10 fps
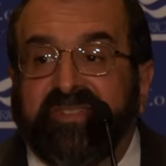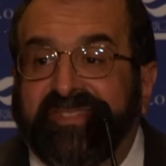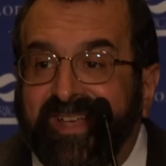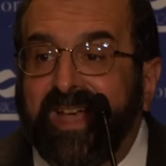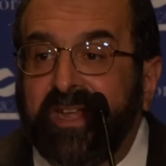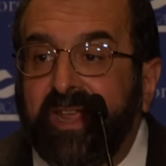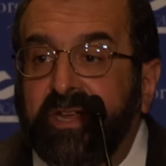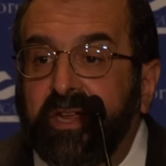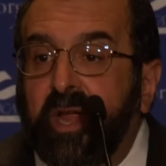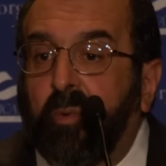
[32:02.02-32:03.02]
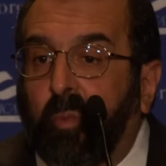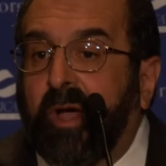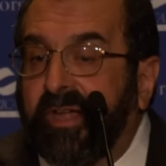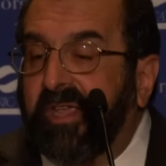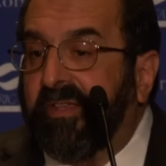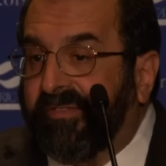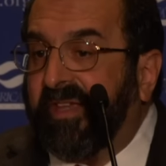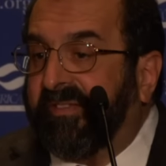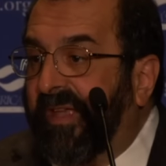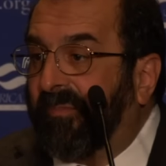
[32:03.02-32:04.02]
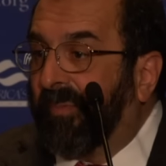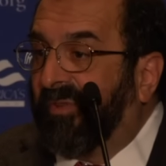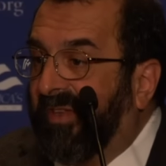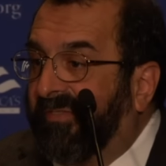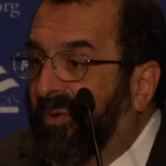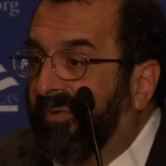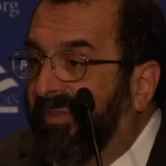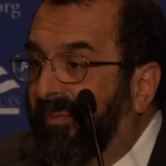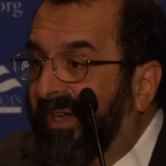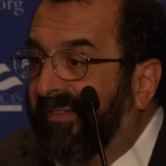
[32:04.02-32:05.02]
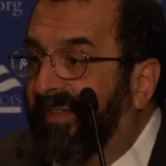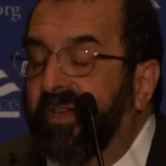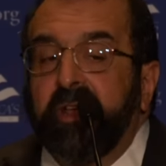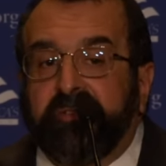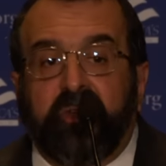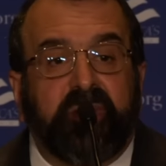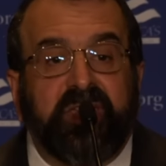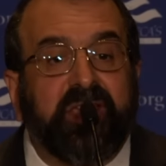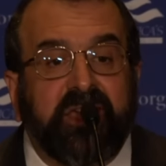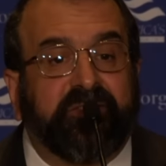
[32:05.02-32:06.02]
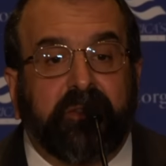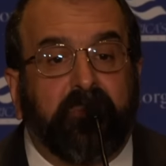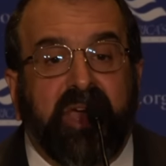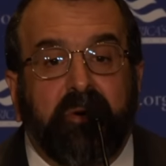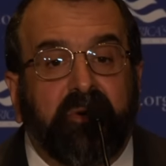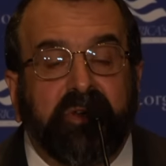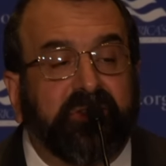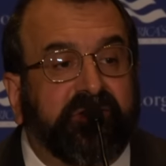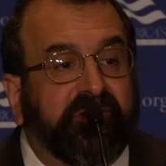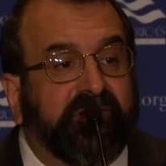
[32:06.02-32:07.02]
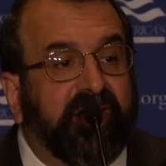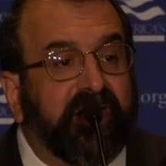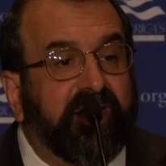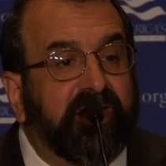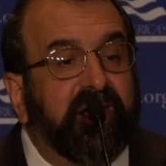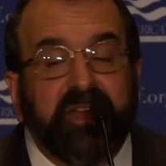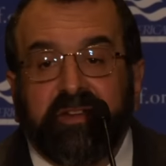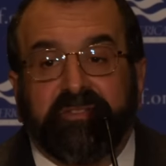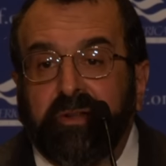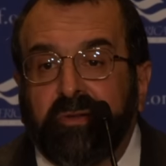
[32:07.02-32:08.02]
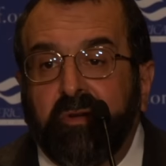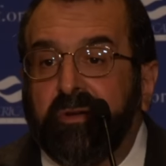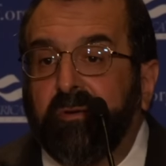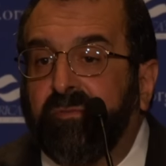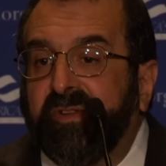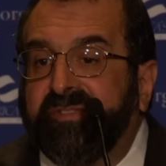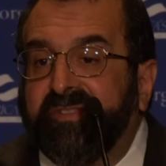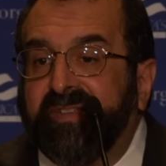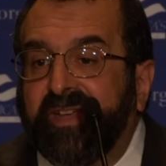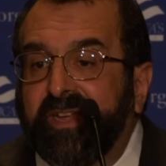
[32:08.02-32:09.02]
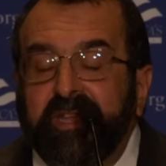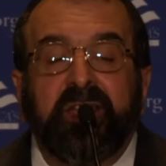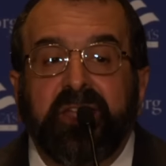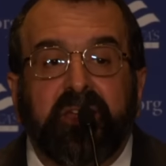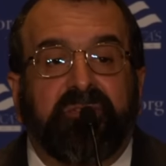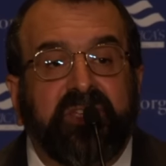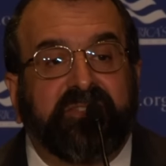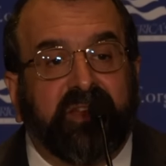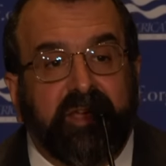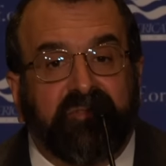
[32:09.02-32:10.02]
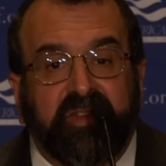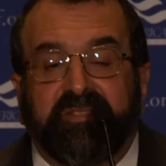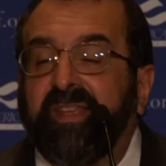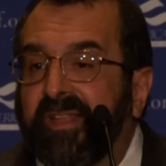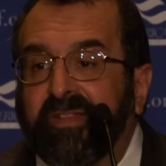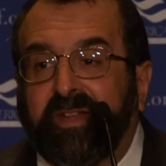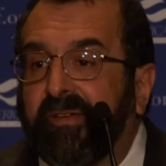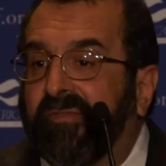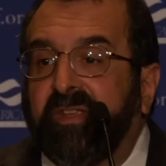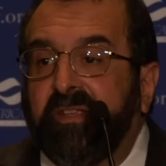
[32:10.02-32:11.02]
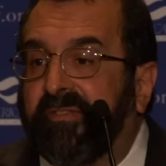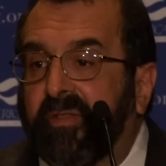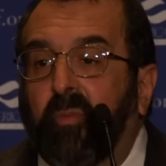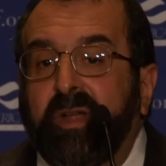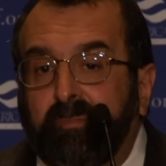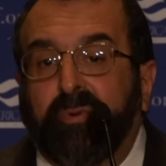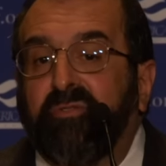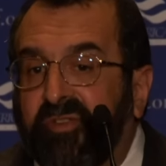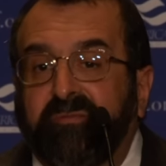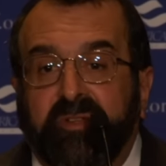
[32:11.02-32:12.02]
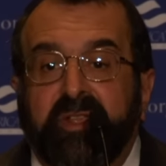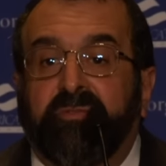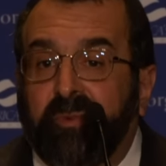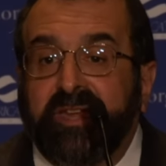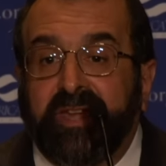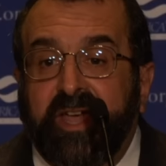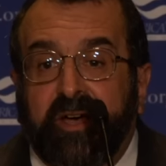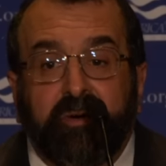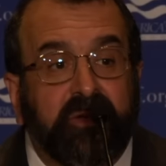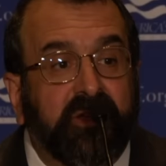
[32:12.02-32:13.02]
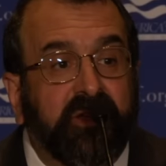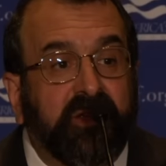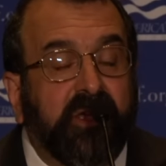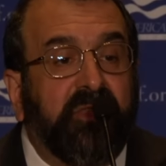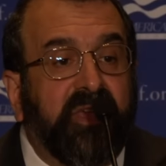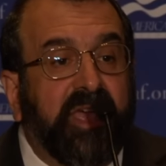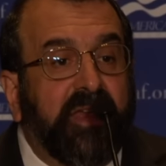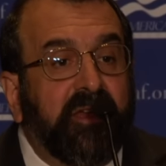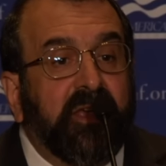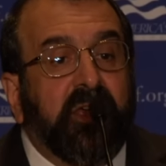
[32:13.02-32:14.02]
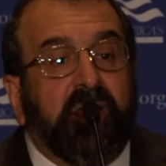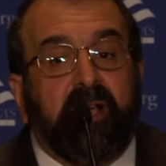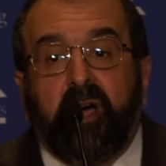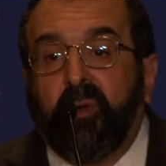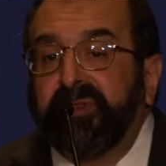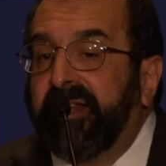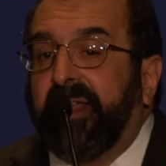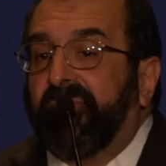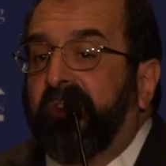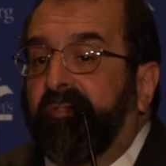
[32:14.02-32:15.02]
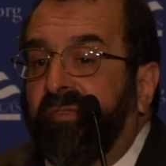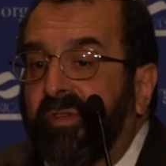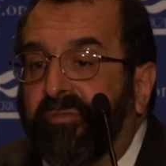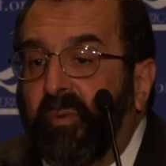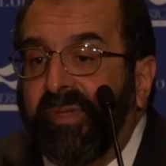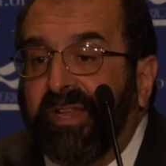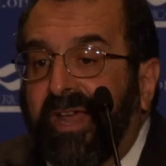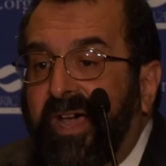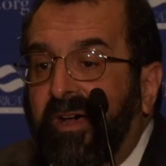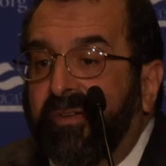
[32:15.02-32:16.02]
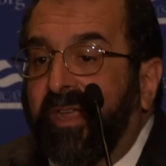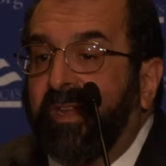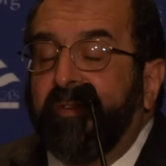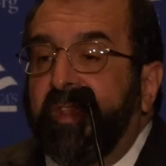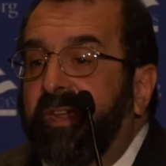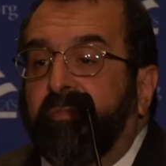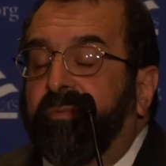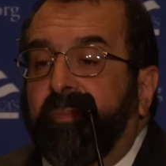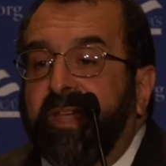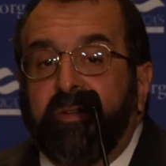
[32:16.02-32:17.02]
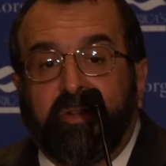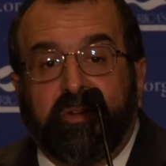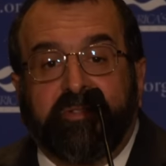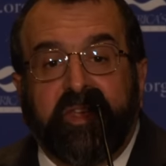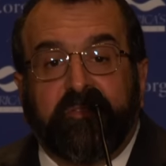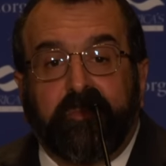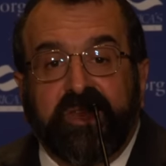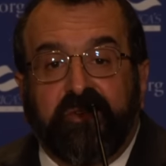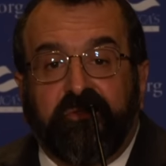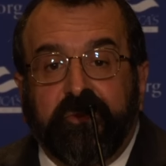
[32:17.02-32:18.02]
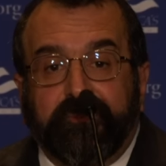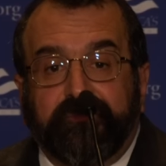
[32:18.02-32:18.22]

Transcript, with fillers: deciding what is acceptable discourse and what isn't. So he has the power in the society, and it's no longer a free society. And if he's a leftist, and the left is the one pushing for this right now, then only leftist views will be allowed, and everything else will be outlawed as hate speech.